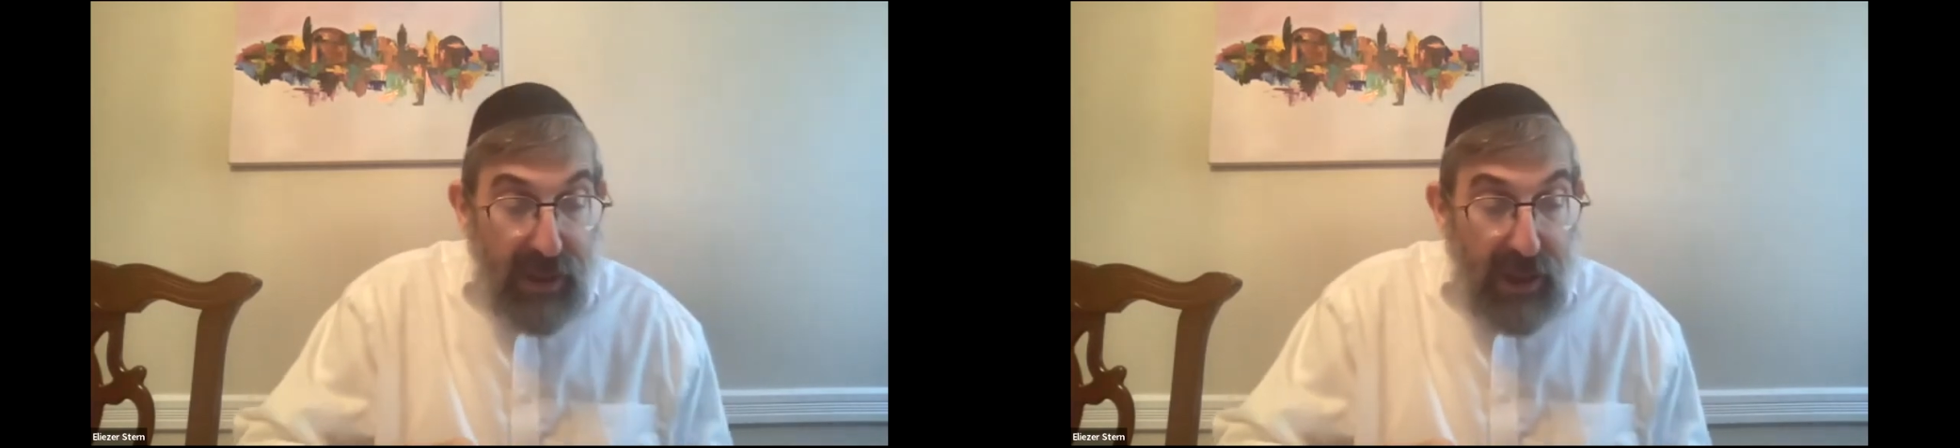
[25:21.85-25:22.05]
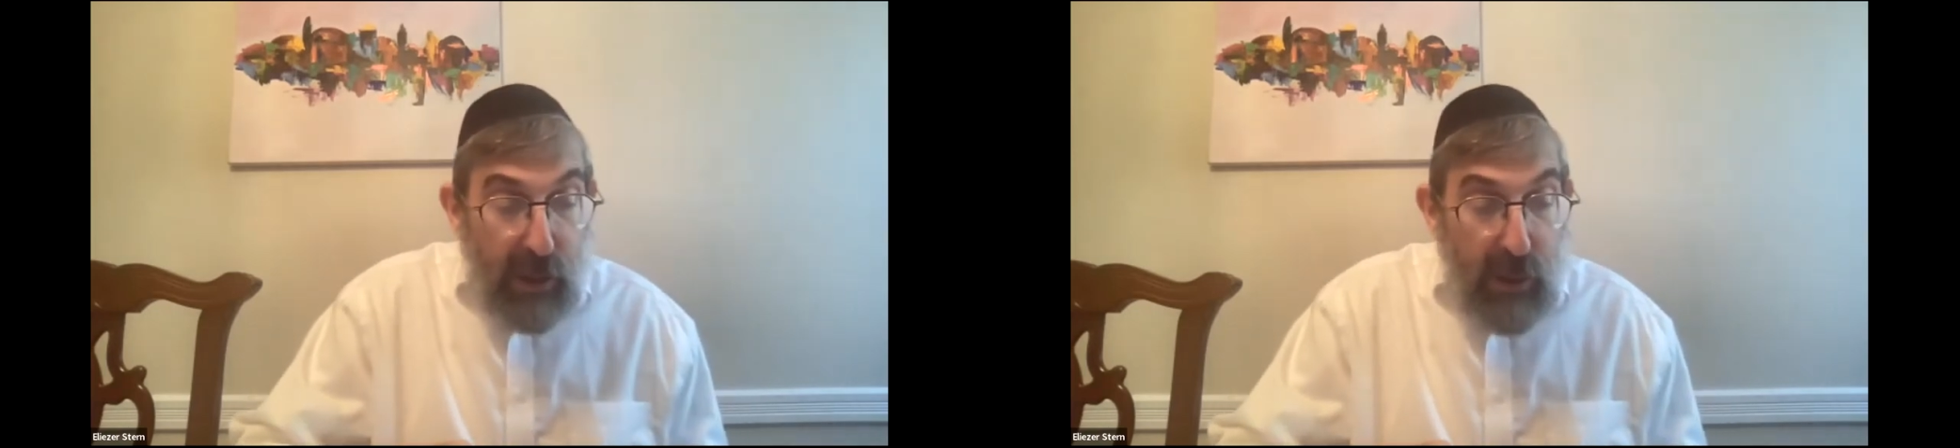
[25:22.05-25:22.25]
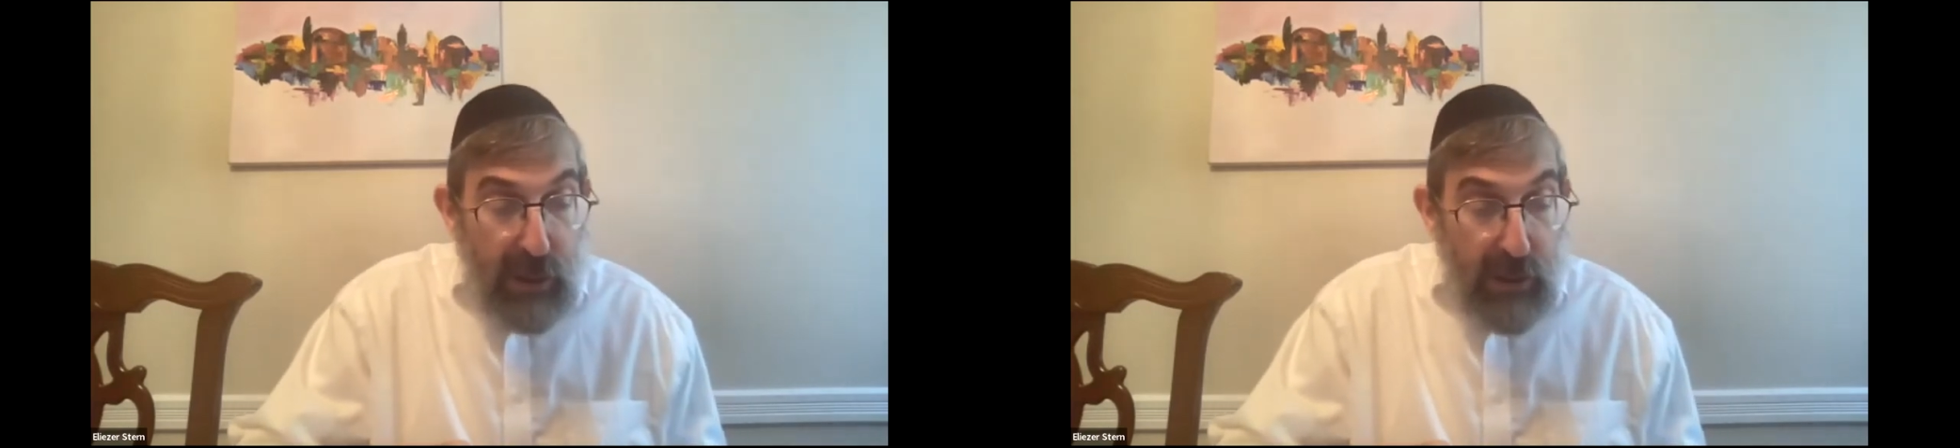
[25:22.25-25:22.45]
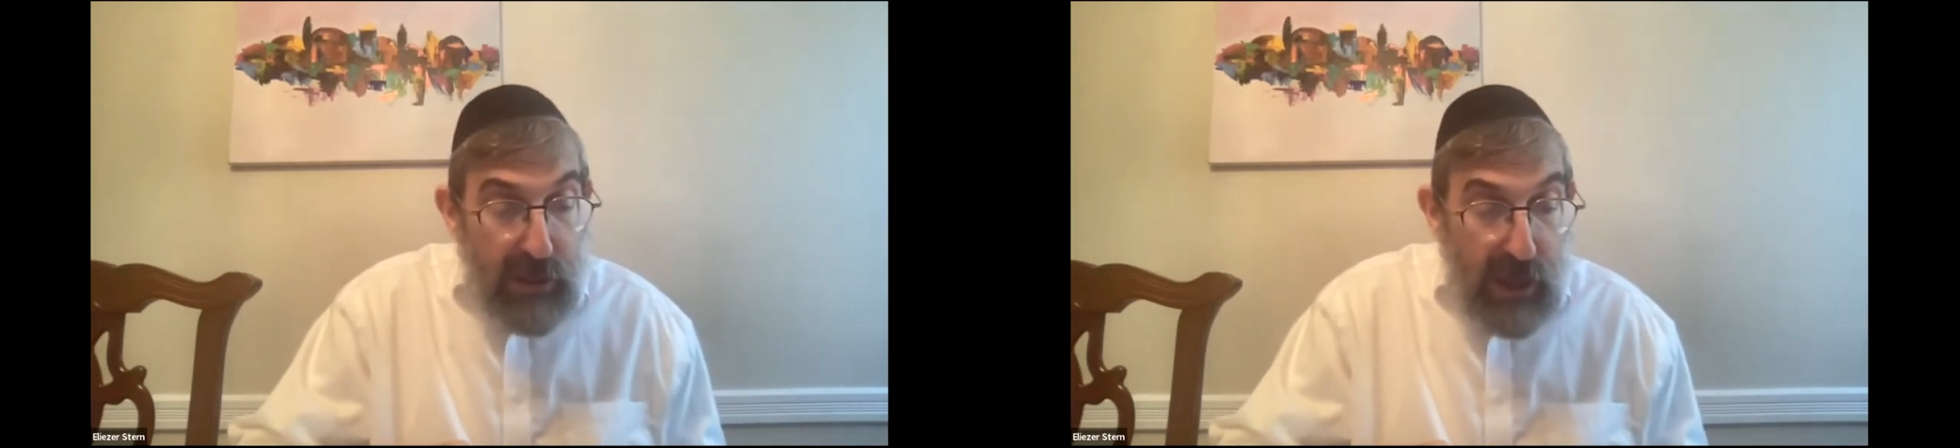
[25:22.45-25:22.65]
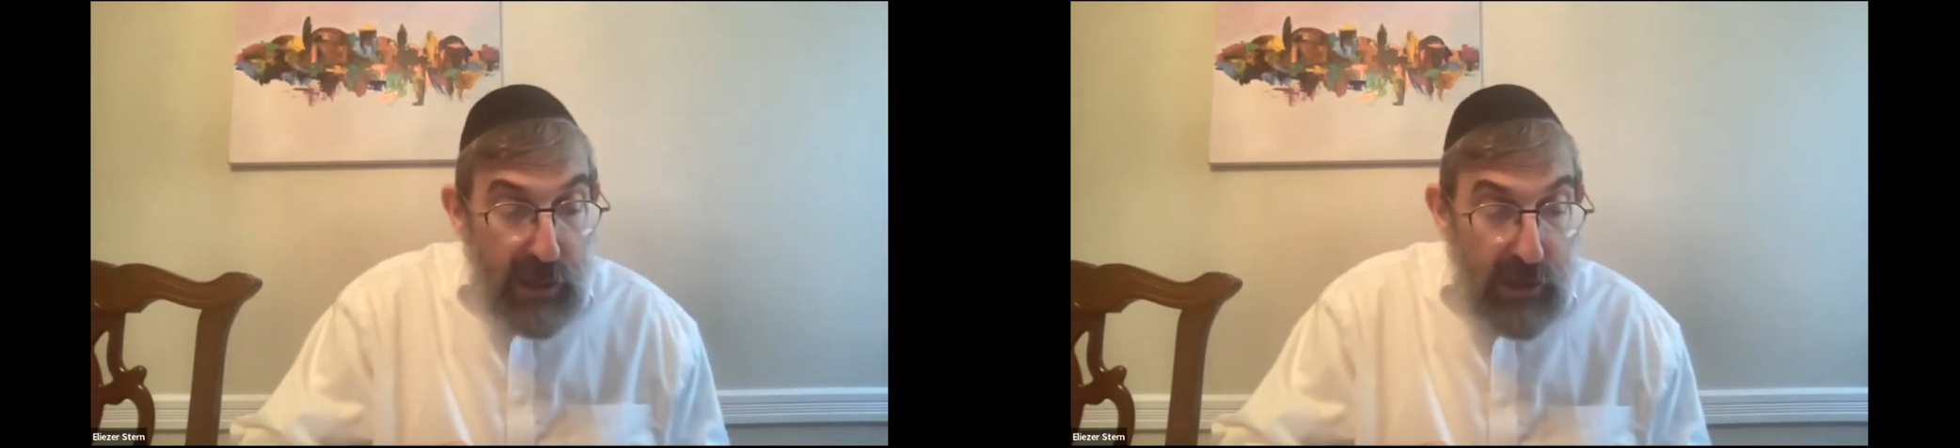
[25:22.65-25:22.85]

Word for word: I got a question Yitzhak